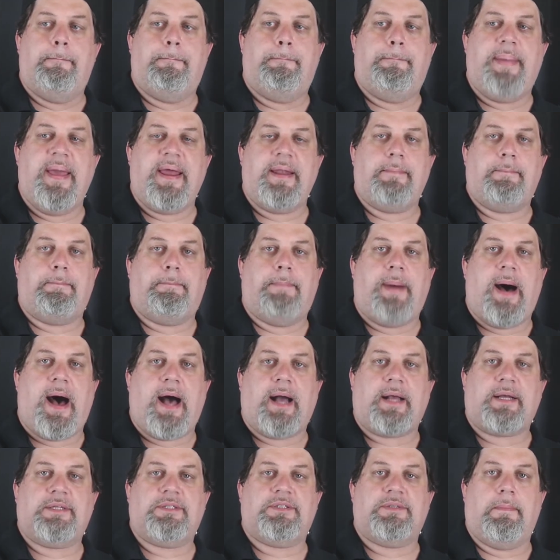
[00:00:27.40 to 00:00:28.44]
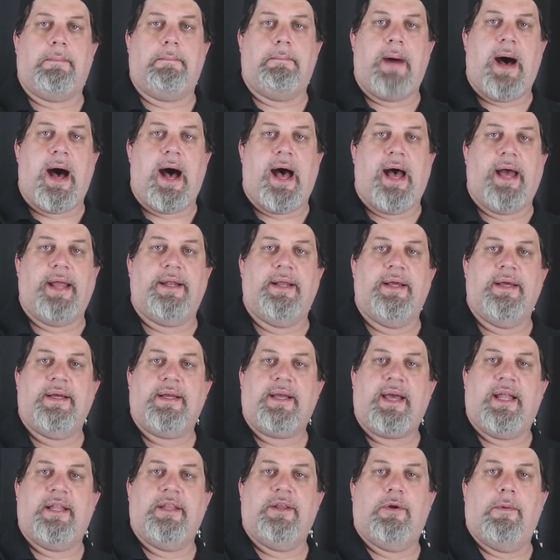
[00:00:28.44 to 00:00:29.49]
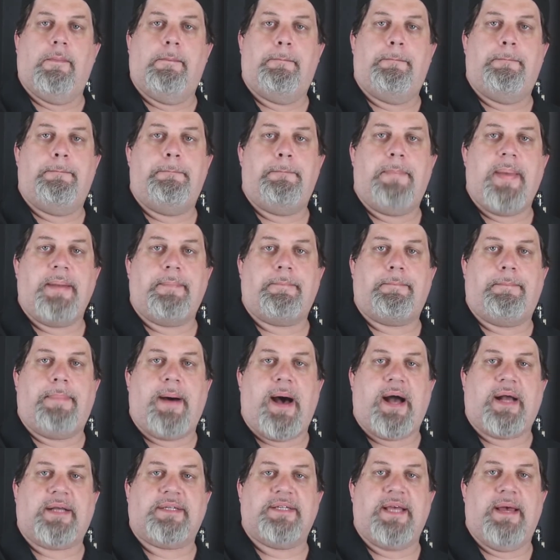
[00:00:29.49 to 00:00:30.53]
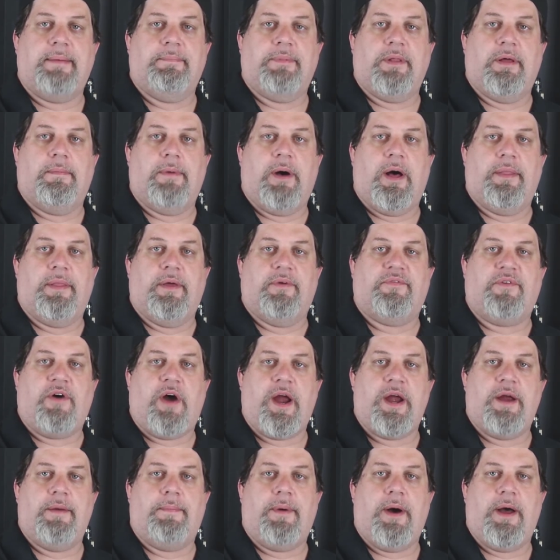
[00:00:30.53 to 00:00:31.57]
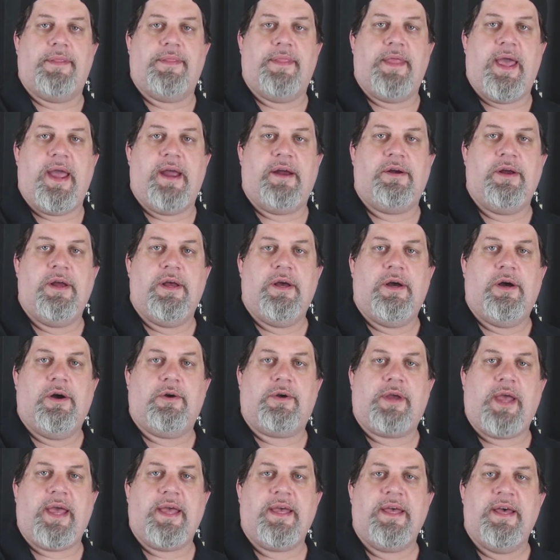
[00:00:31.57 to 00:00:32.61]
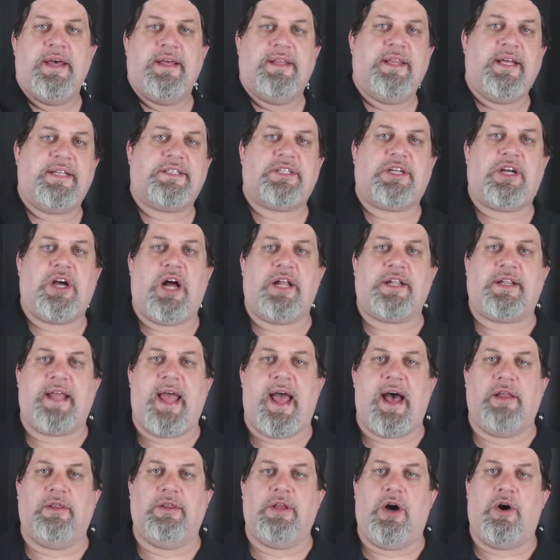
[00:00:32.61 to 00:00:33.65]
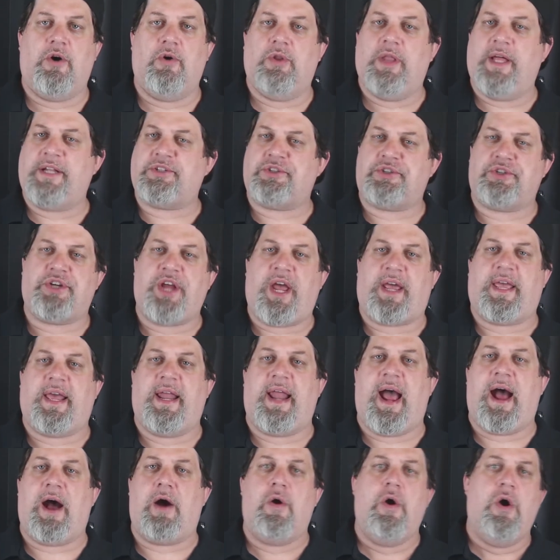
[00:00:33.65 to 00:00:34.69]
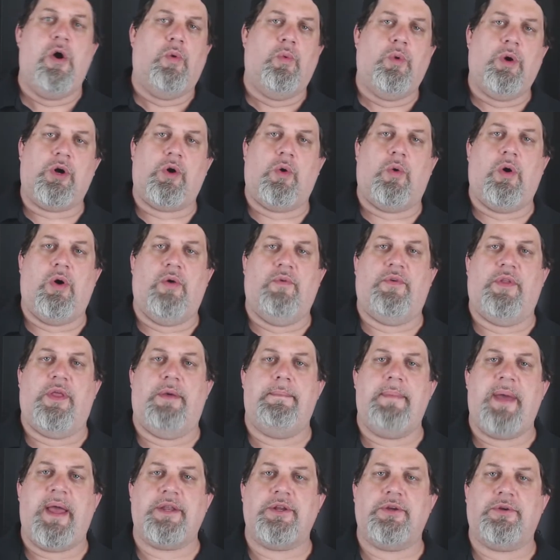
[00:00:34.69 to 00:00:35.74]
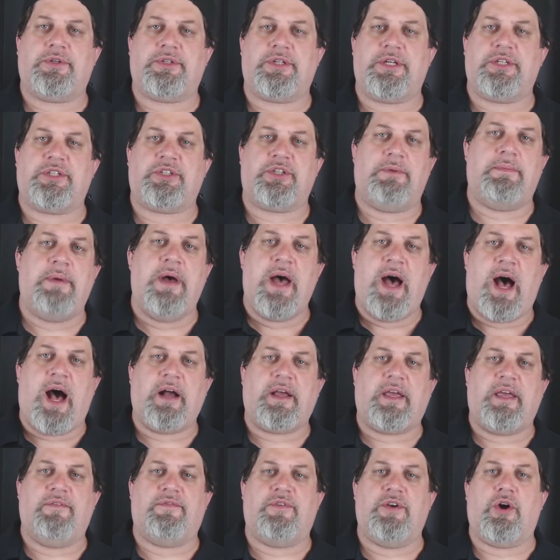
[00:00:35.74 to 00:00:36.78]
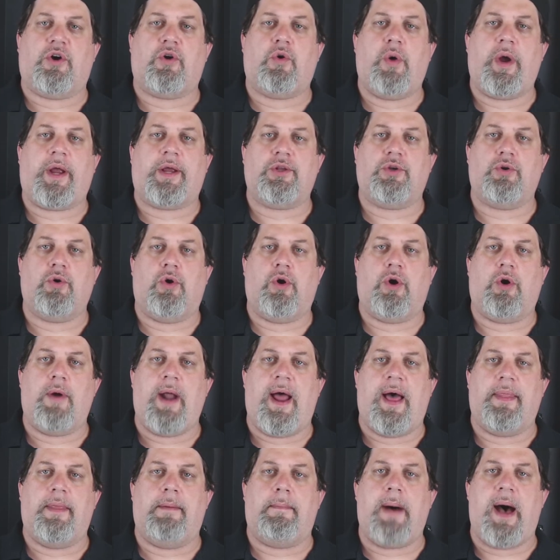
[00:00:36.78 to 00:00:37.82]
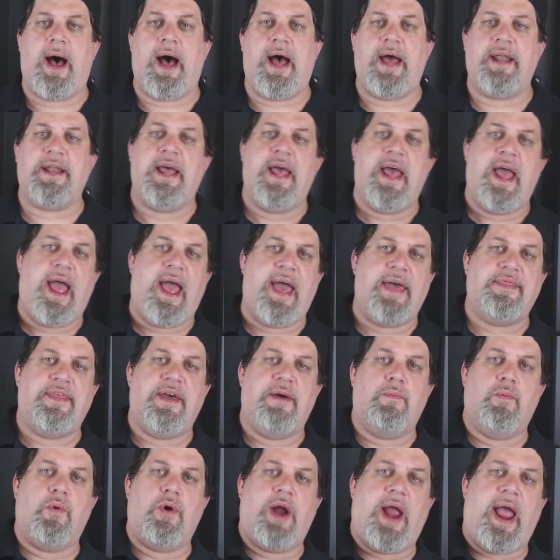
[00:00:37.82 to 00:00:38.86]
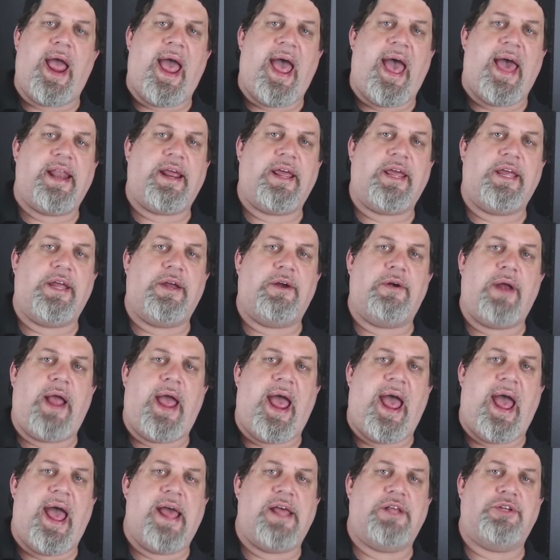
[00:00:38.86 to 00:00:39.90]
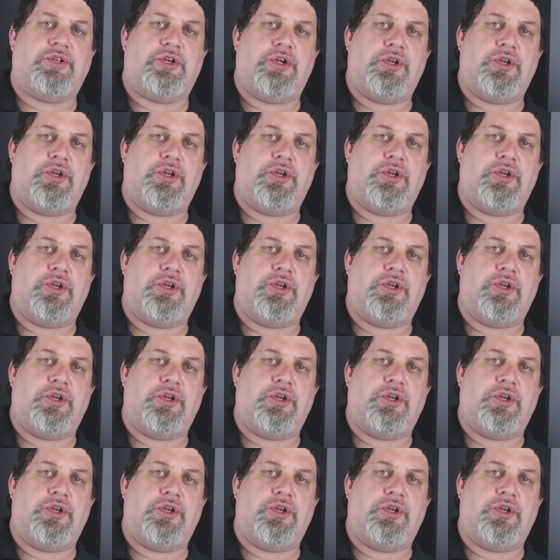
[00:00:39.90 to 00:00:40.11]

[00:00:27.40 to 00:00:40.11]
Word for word: Bit Box mod. Got a little Bit Box emblem on the fire button there. Okay, let's cut down low, let's check it out. We'll go over the menu system, I'll give you a quick tour around the mod, and then we're out of here as